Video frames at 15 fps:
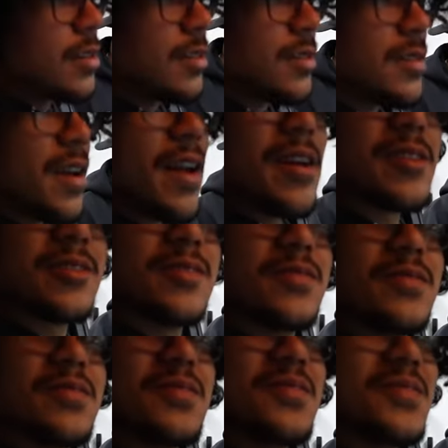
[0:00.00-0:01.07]
stop ordering the
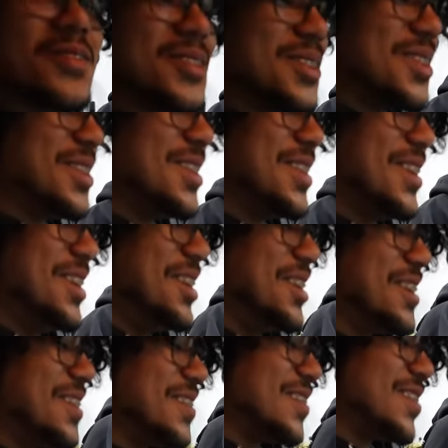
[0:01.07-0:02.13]
wrong ones,
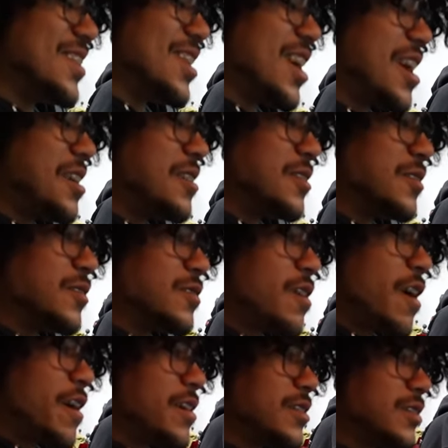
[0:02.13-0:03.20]
and yeah, you
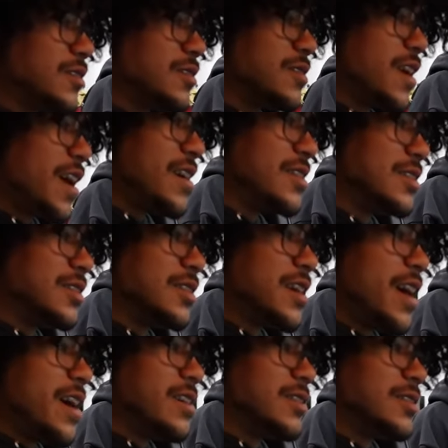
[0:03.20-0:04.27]
know,
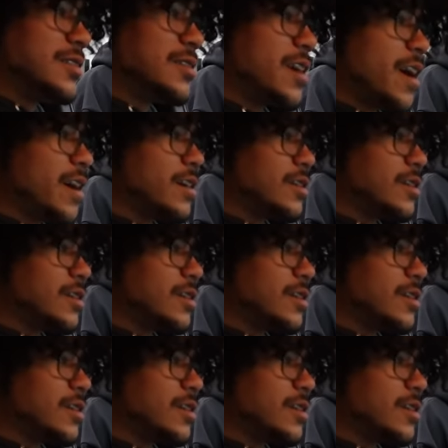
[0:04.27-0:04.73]
we'll